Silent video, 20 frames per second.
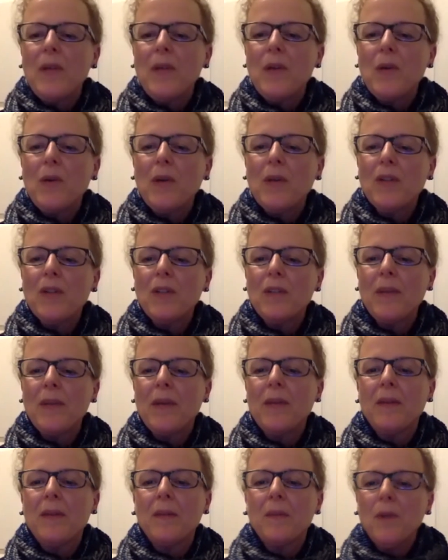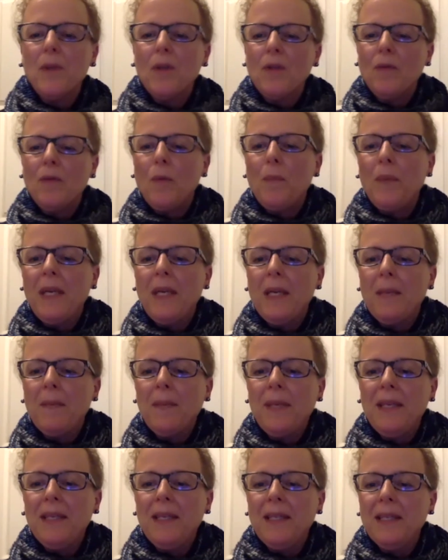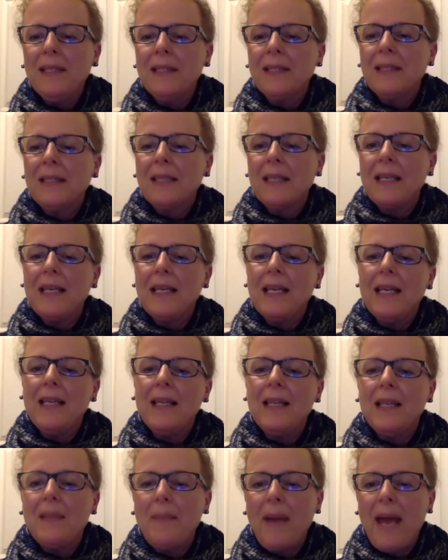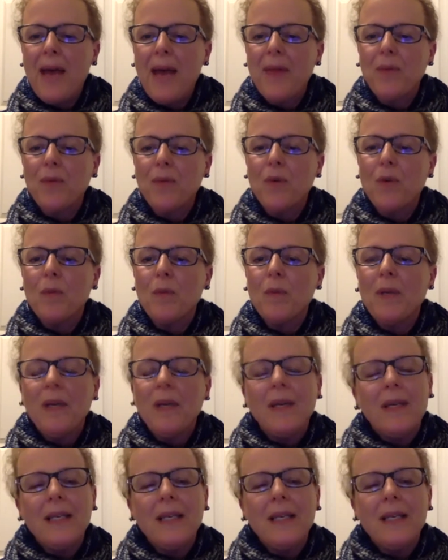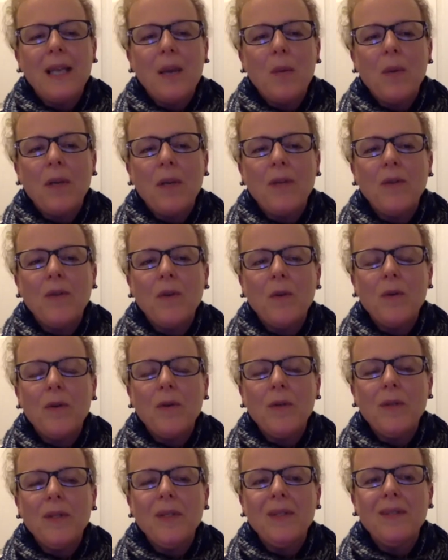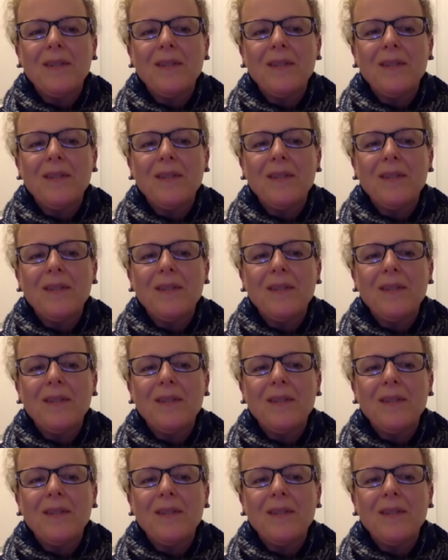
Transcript: question about the beautiful pink piece in the bathroom. Is that one of yours?